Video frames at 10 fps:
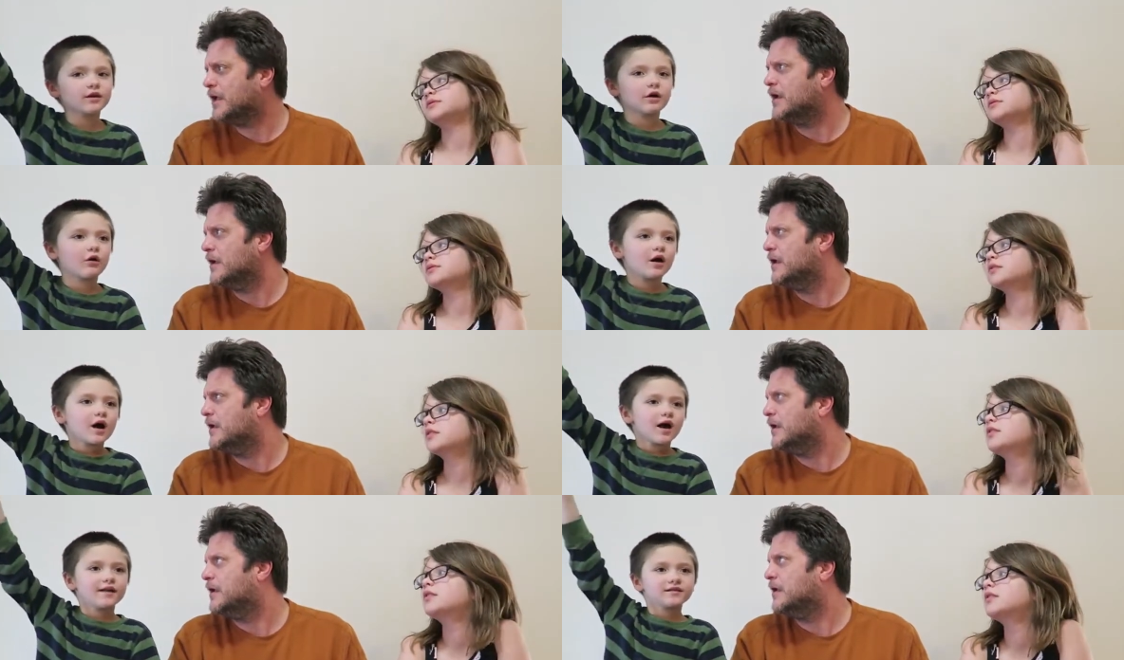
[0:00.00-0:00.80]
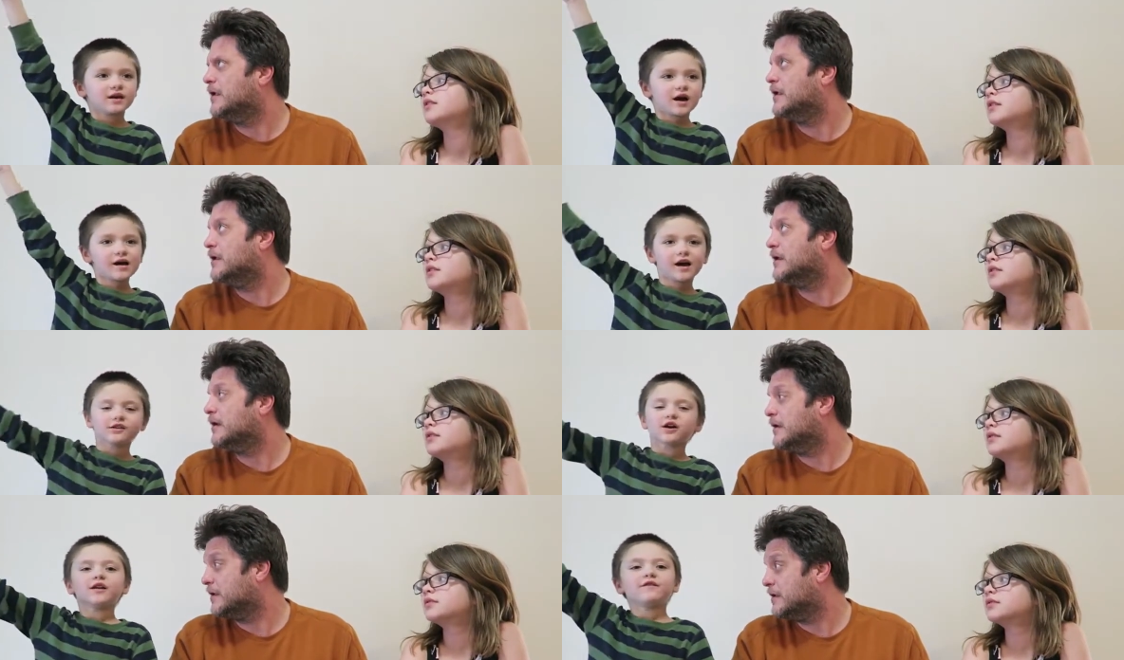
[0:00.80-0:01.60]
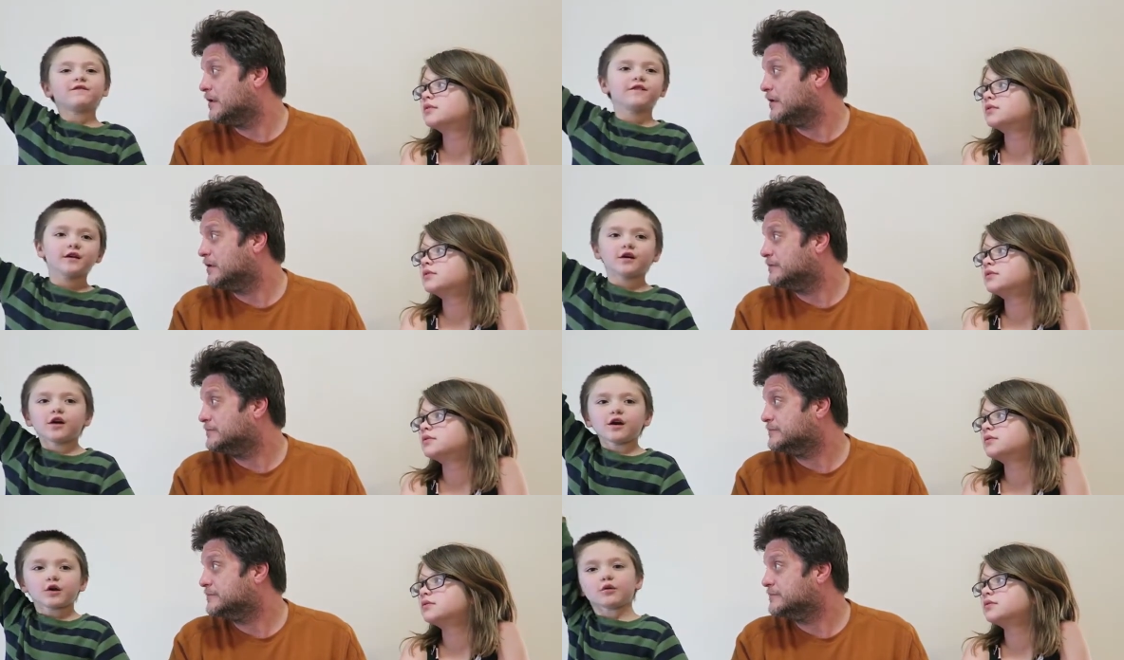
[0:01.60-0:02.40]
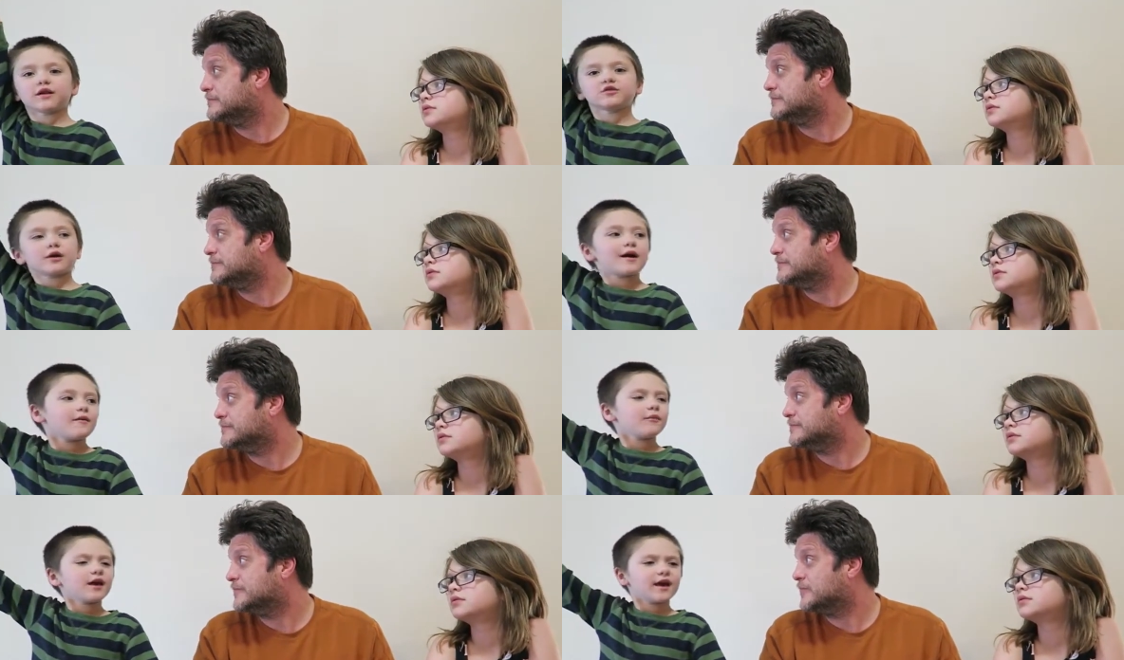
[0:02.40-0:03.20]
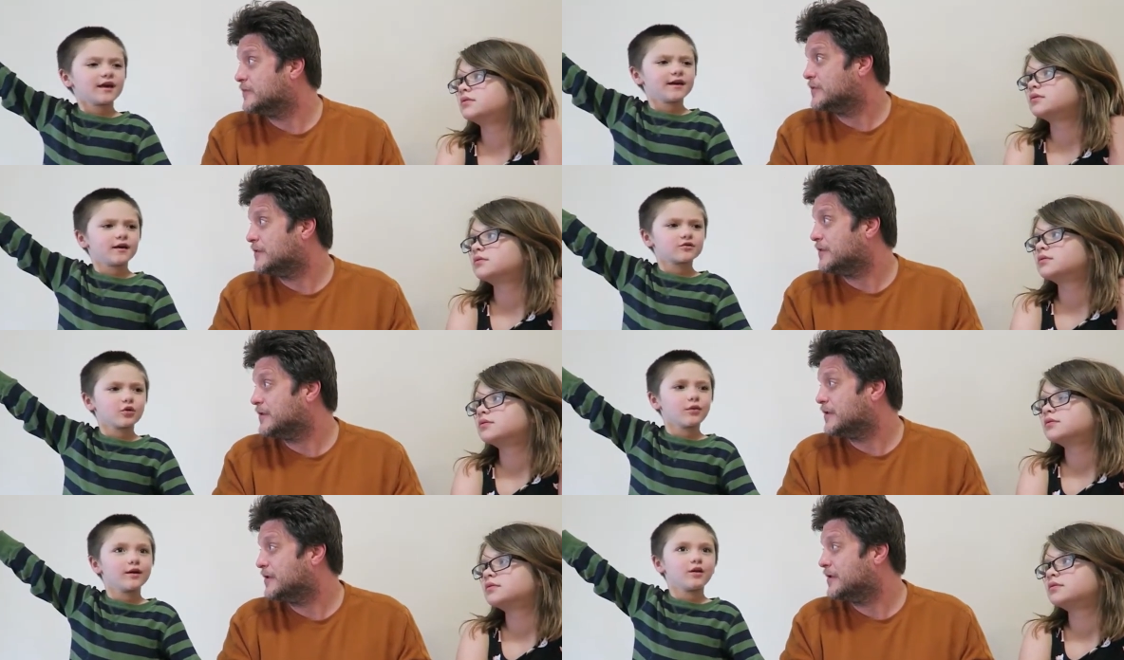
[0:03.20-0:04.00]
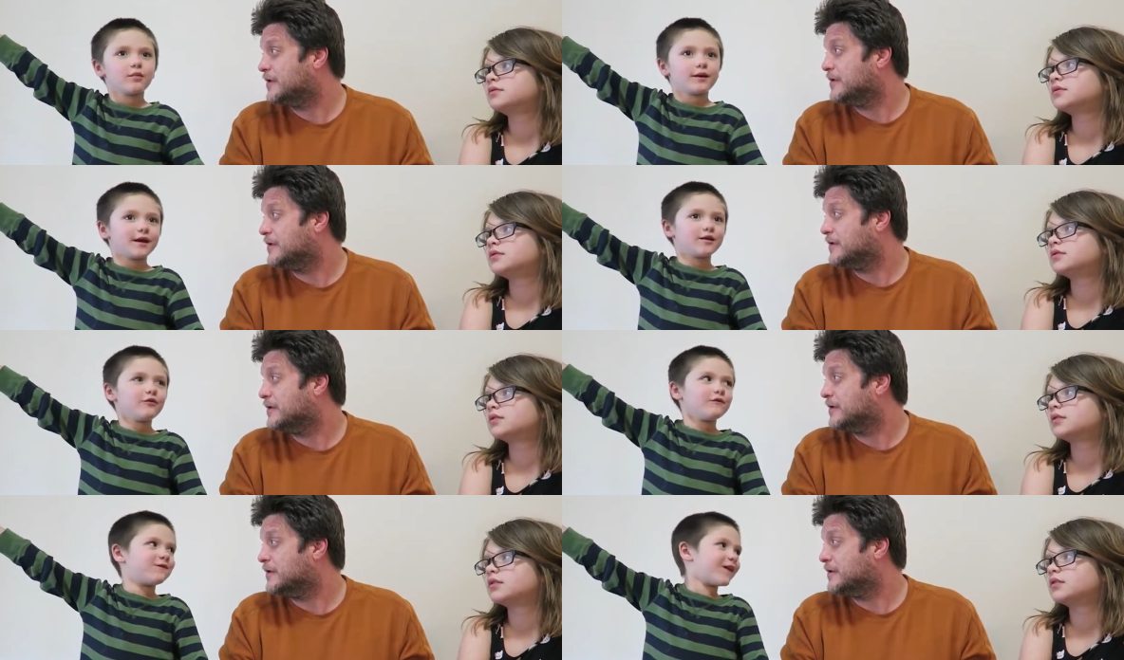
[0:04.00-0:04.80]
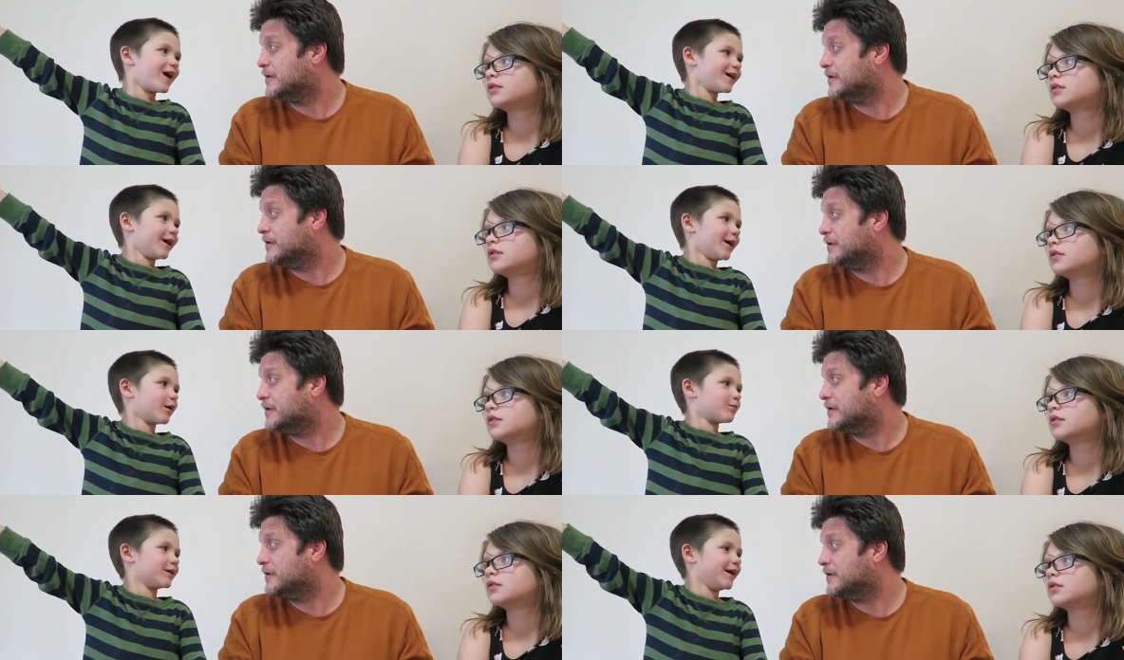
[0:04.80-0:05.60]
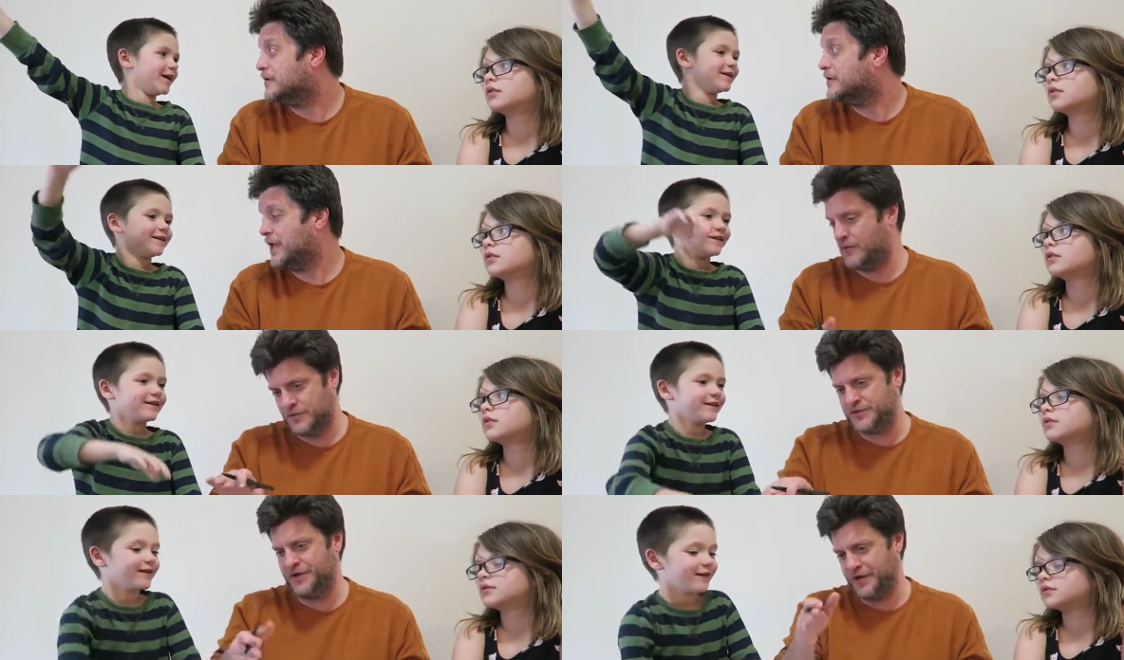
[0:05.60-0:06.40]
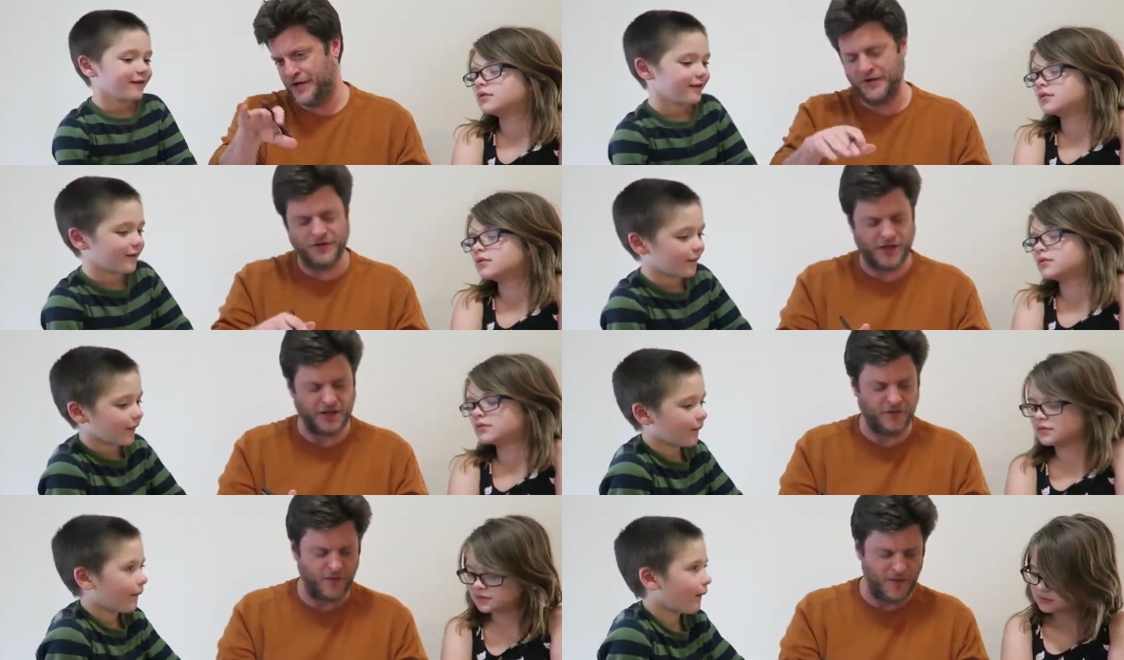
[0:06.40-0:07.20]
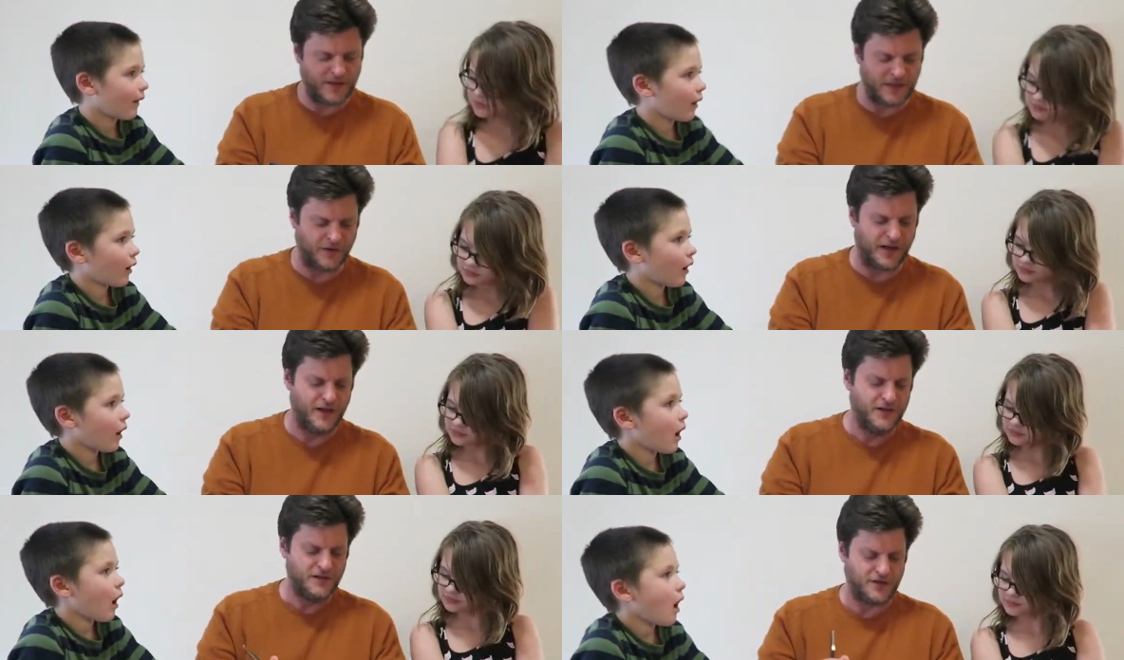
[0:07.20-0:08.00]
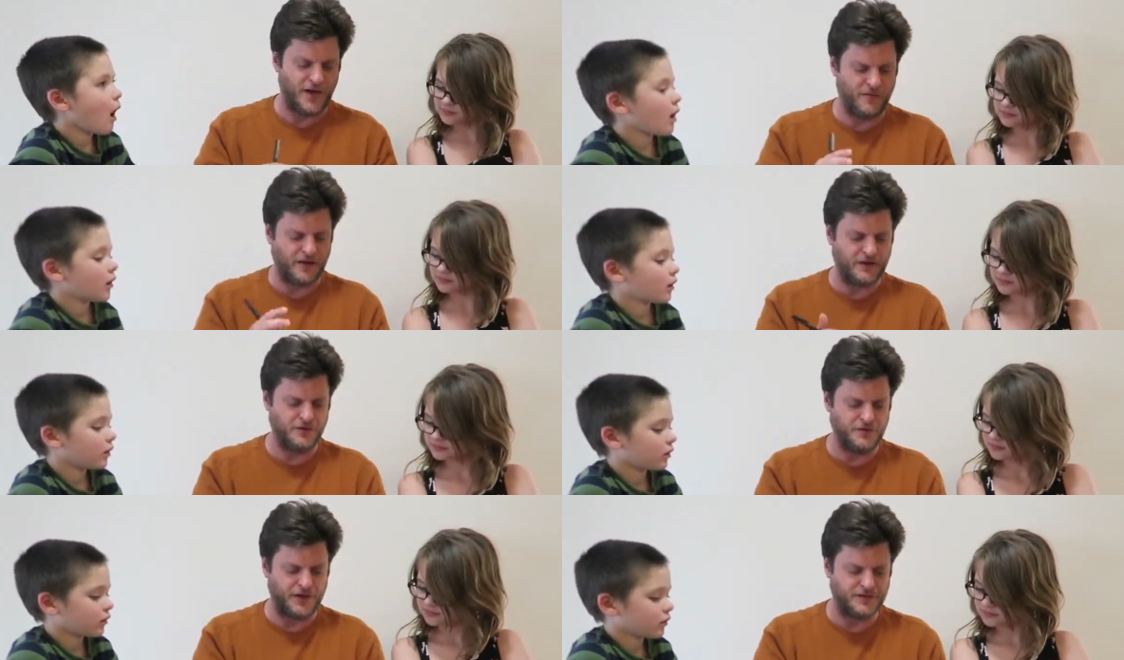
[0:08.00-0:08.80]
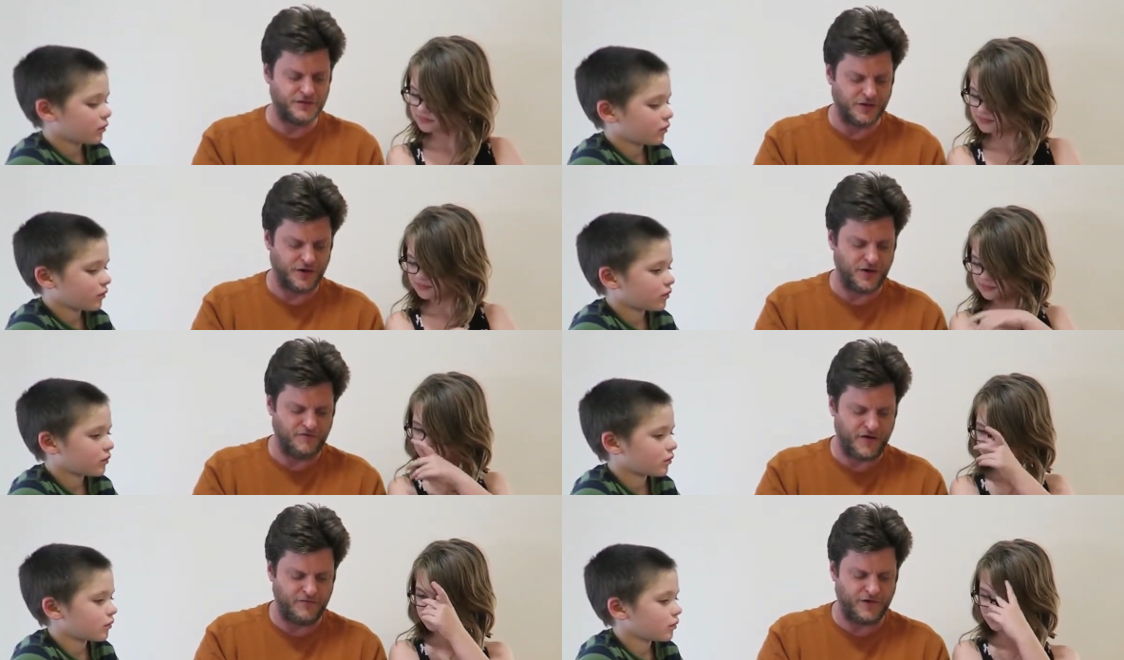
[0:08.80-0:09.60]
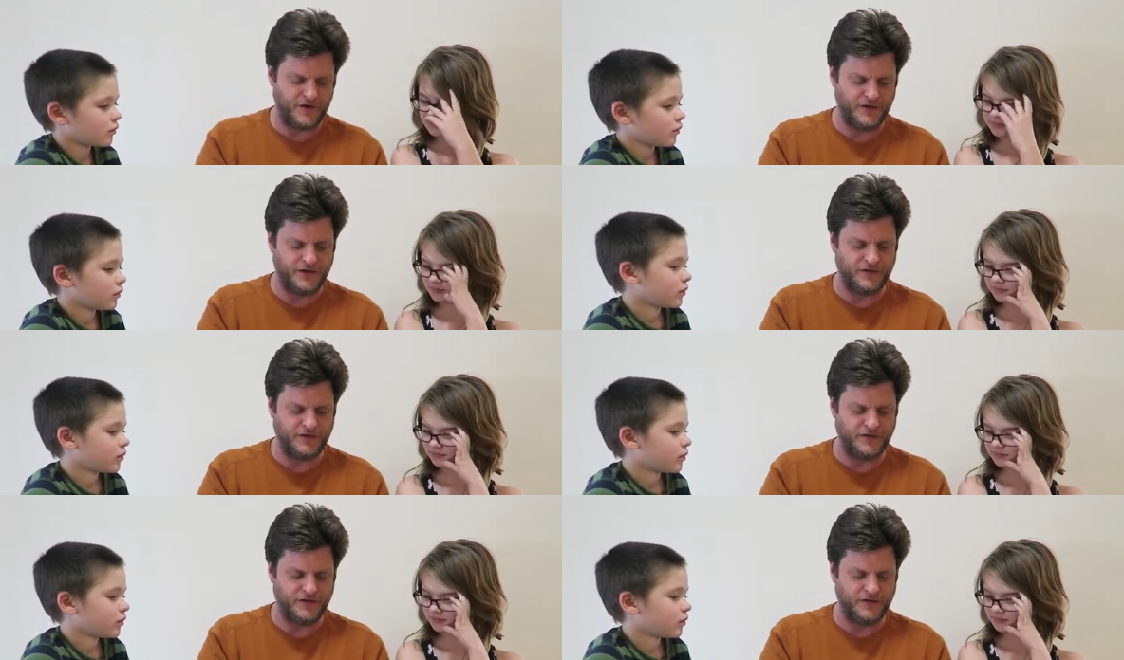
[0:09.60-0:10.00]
Speaker 1: window and I, try to feel it a wind, so I have my hand out the window, but I don't fly an airplane.
Speaker 2: Yeah, we'll show you how to do it like you airplane. We'll make that. Okay, so now we've got two things. The current favorite